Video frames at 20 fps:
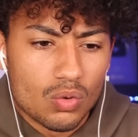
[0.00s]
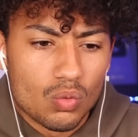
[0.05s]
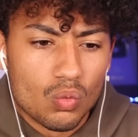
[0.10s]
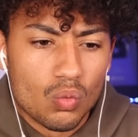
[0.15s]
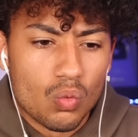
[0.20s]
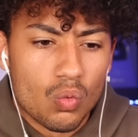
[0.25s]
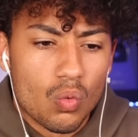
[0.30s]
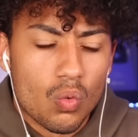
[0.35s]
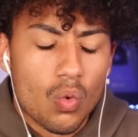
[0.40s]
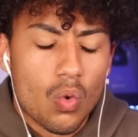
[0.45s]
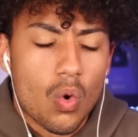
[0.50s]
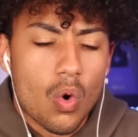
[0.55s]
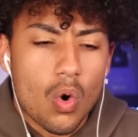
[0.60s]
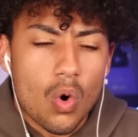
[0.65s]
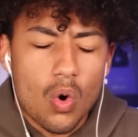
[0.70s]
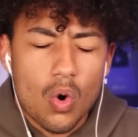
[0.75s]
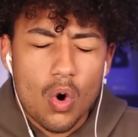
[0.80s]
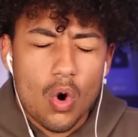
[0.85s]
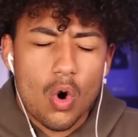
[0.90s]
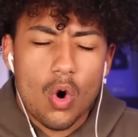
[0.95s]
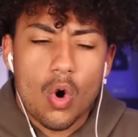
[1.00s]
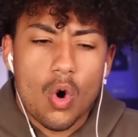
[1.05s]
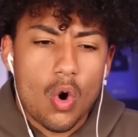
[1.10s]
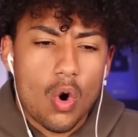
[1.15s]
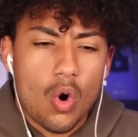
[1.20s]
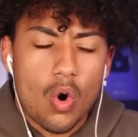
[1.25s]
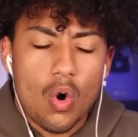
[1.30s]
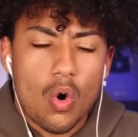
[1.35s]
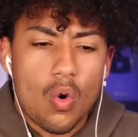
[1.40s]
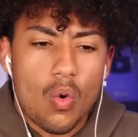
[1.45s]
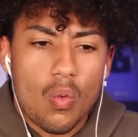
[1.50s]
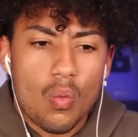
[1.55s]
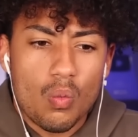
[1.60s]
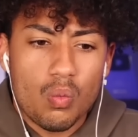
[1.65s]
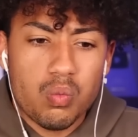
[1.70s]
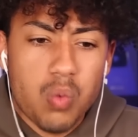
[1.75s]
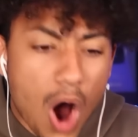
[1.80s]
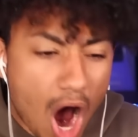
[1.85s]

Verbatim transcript: Oh, oh, sorry. Don't walk on the garden.